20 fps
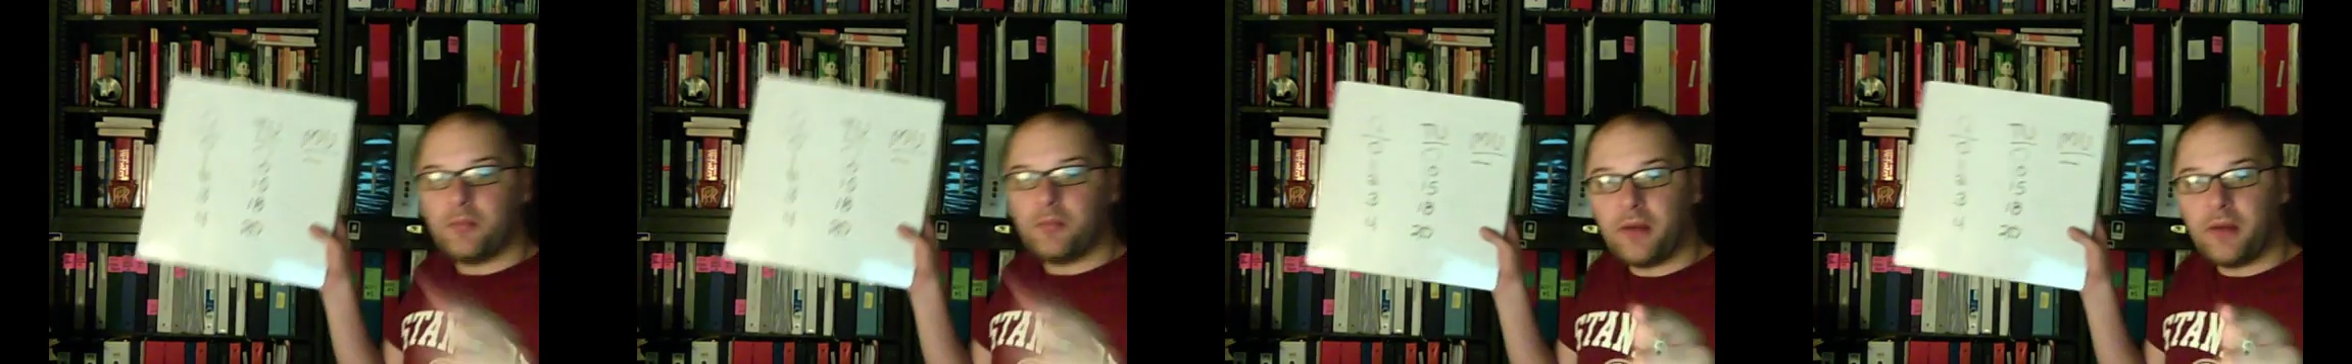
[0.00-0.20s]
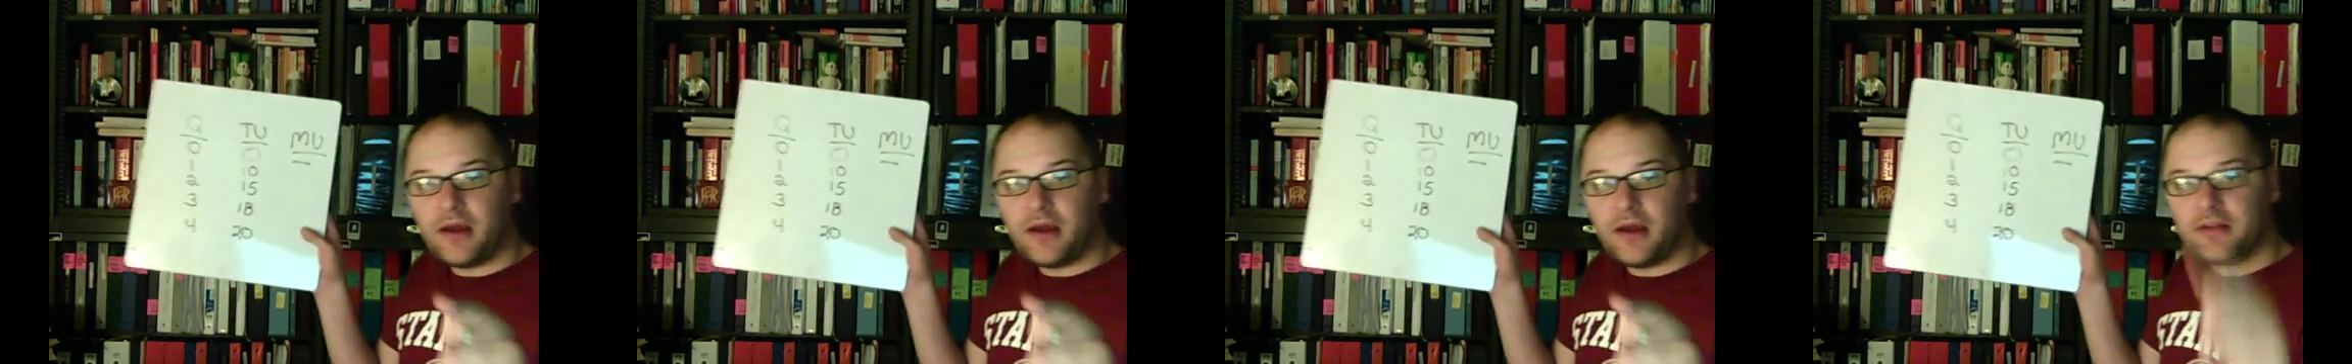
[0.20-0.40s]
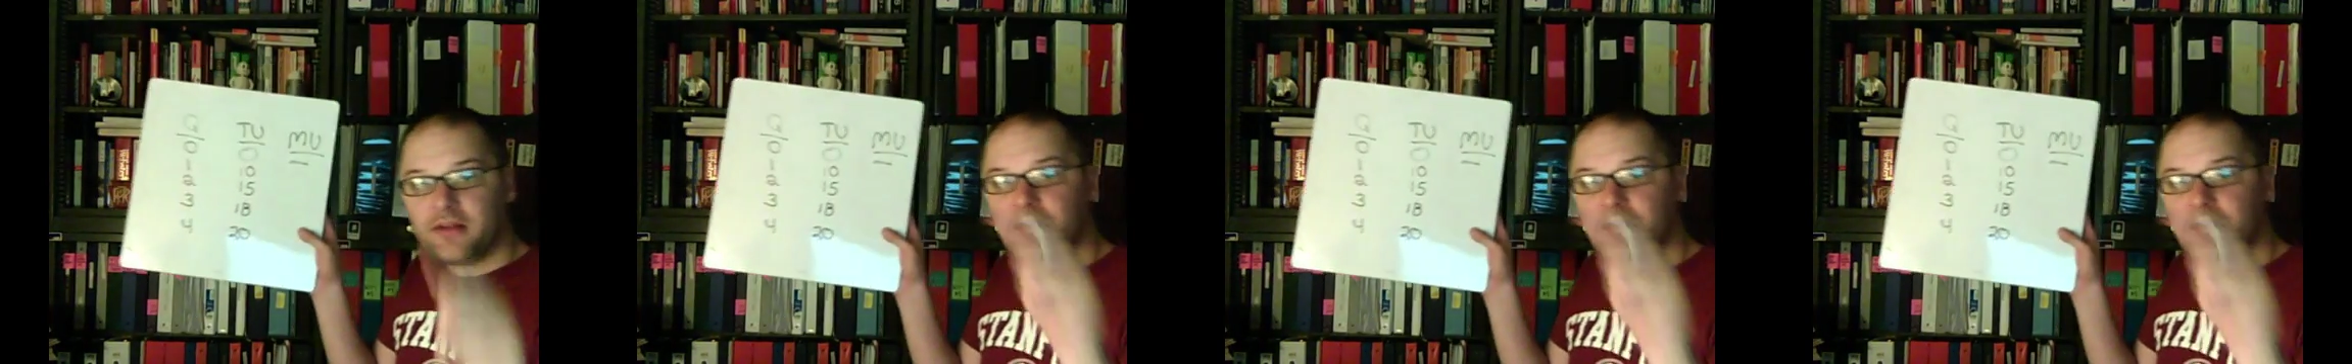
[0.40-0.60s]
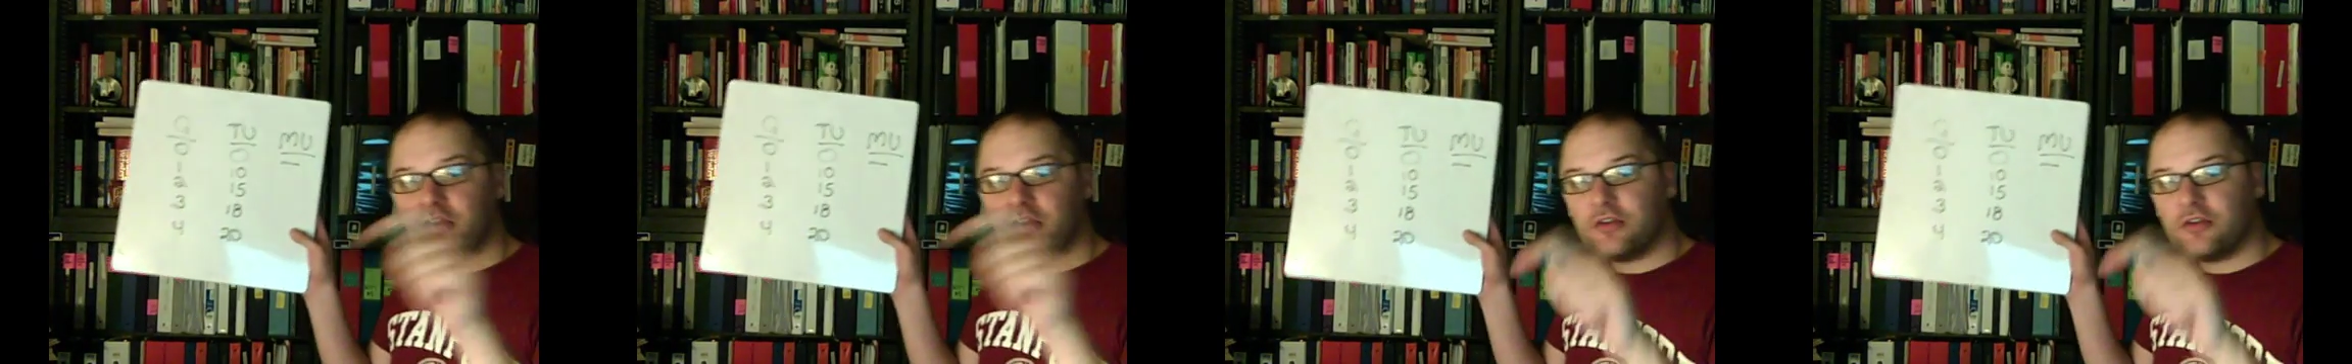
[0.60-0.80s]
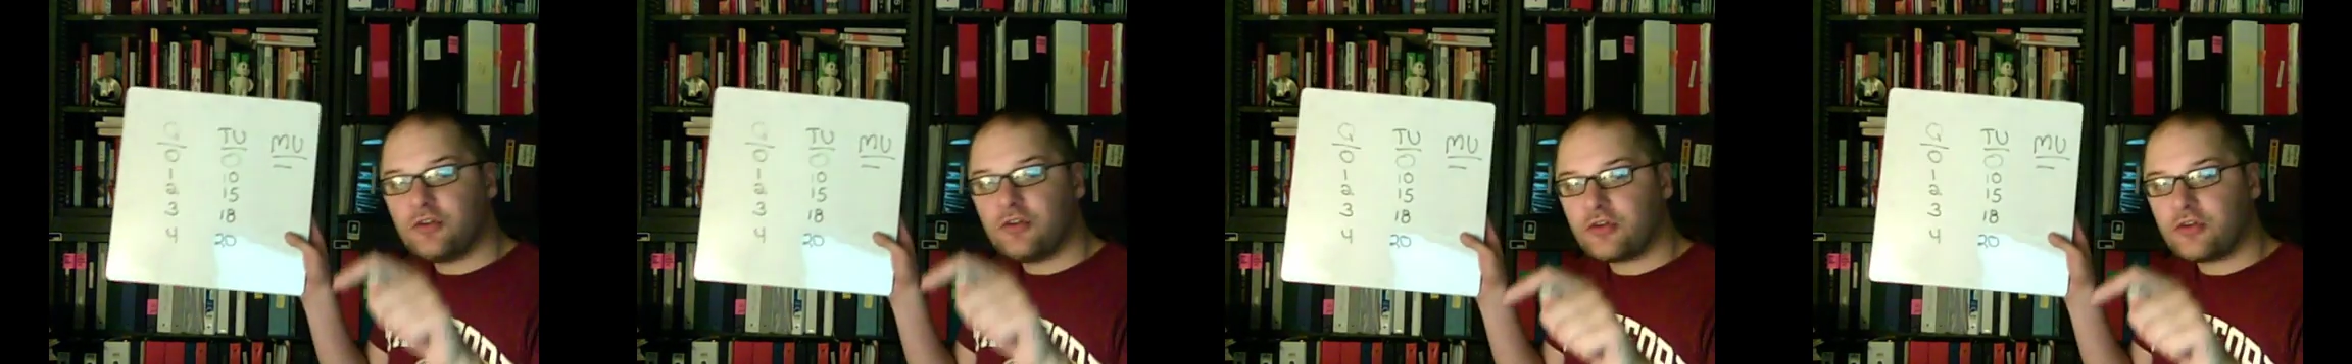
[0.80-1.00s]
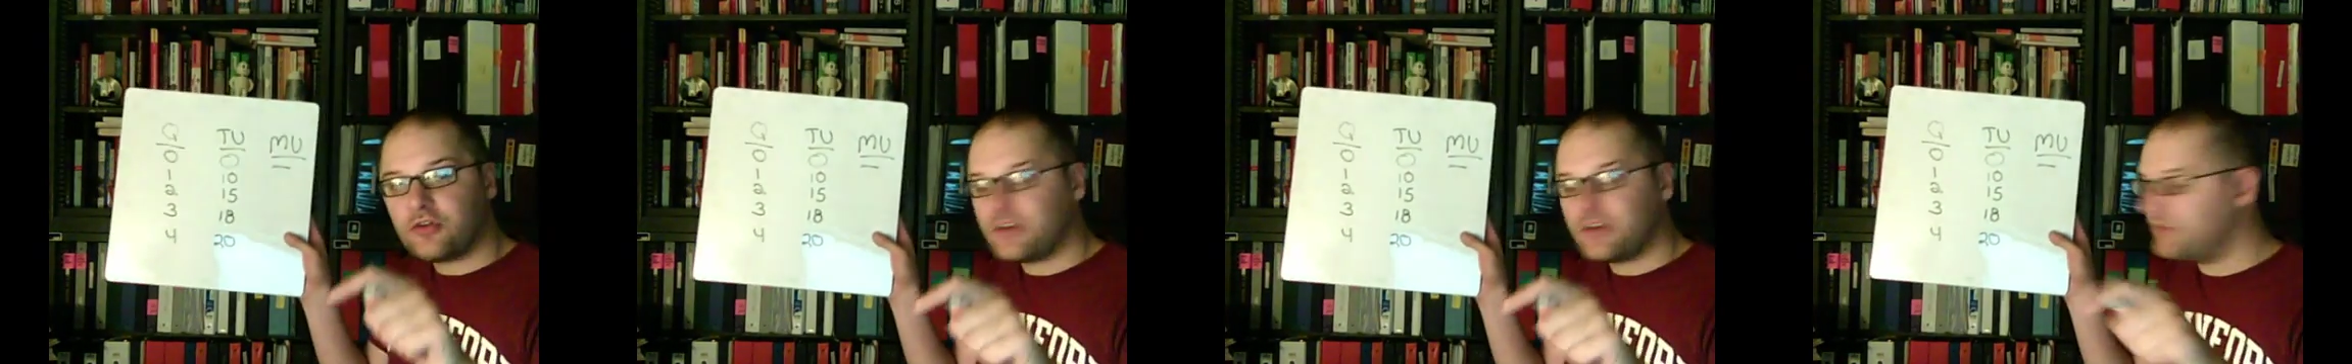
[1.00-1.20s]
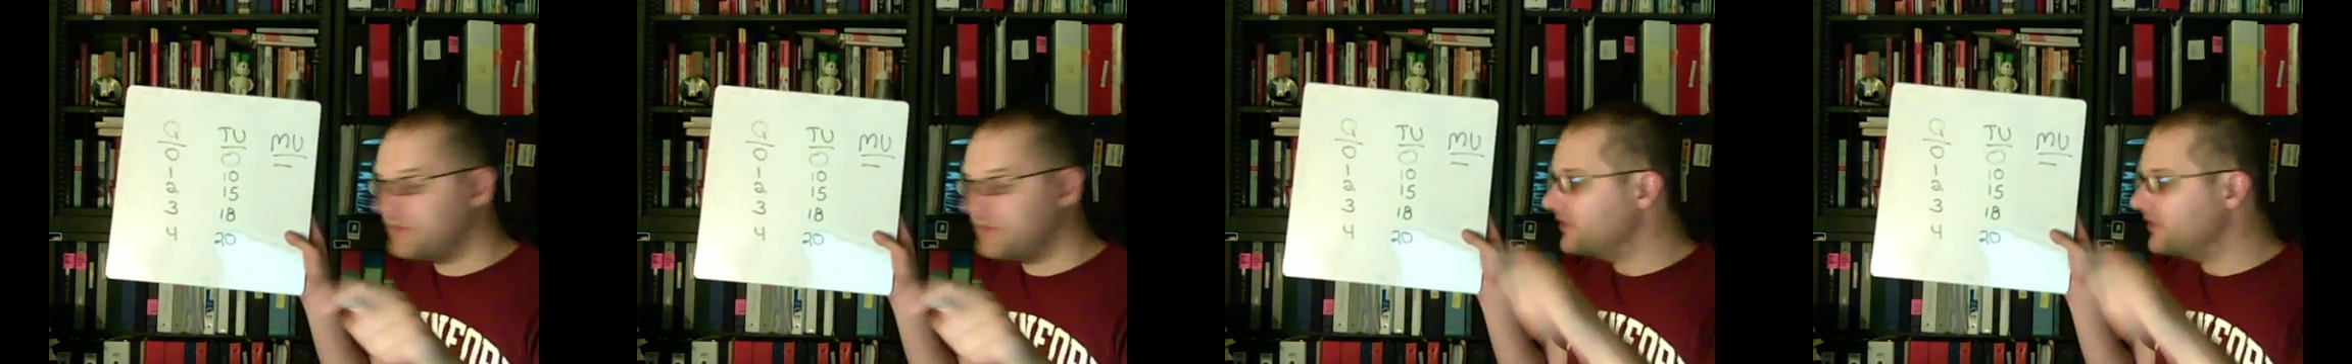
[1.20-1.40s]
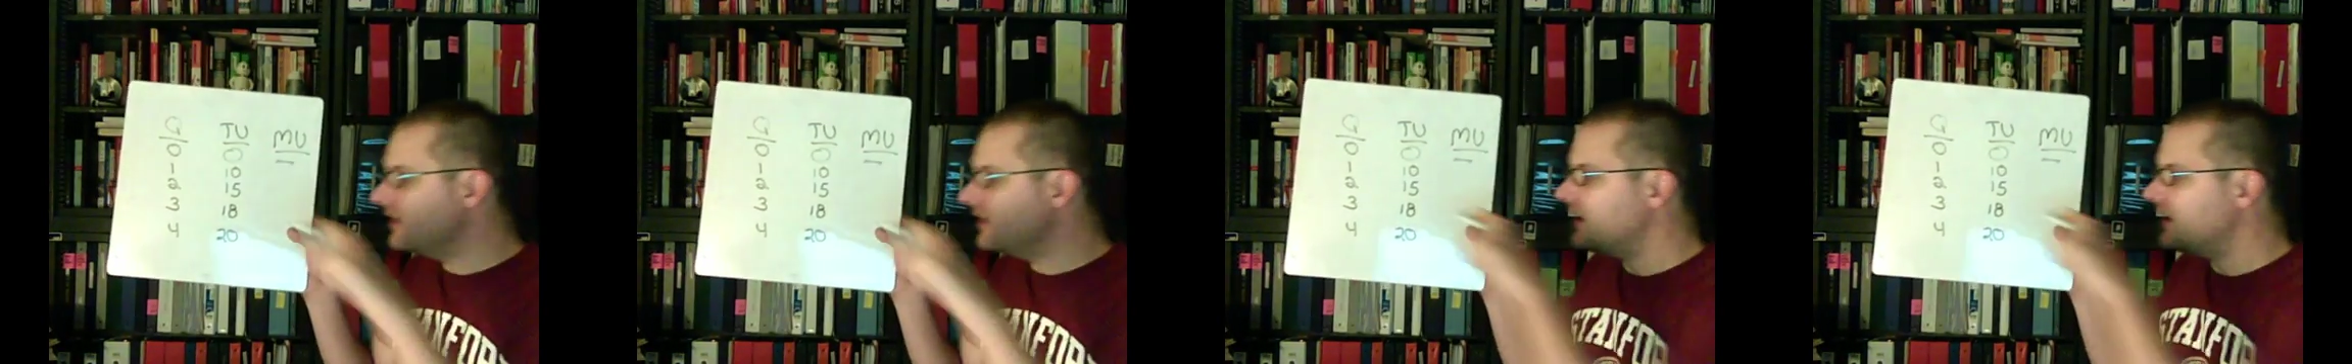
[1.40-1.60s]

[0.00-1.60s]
But notice